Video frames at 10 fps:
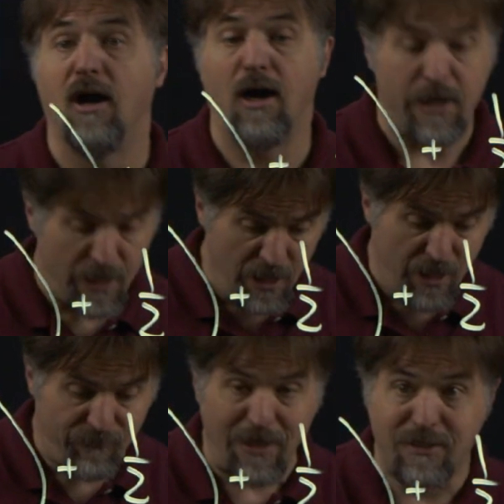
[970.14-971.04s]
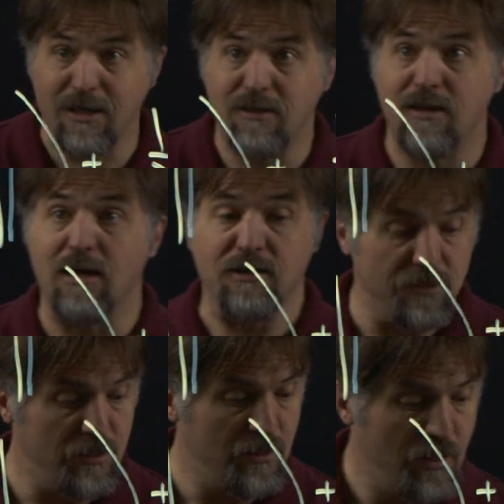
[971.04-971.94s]
All right? If I did
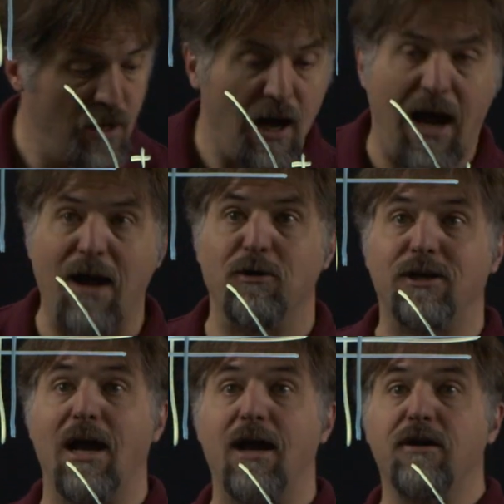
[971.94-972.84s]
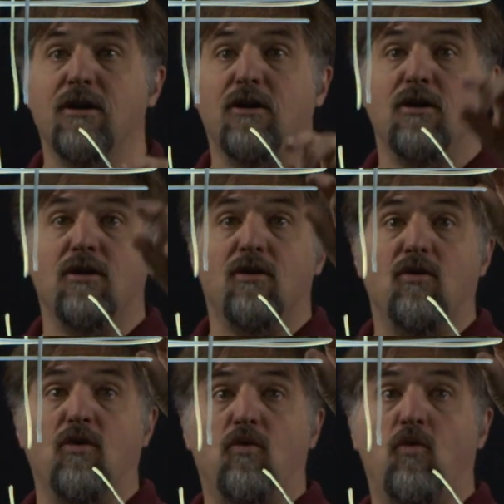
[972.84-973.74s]
this, I would get
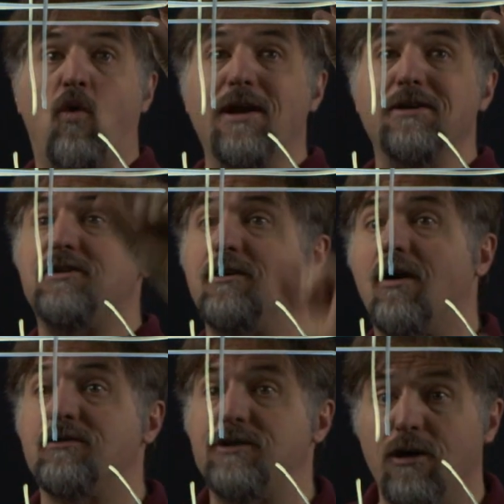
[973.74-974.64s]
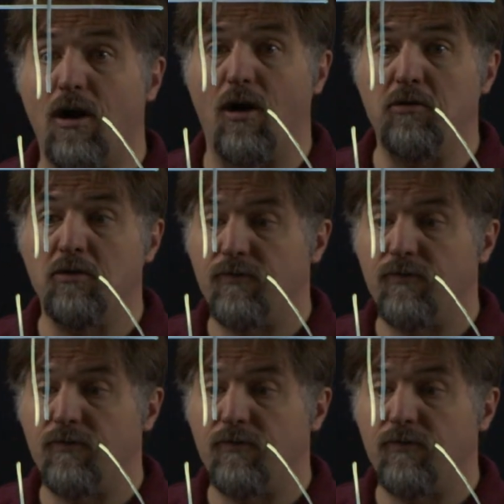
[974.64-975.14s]
1, 0, 0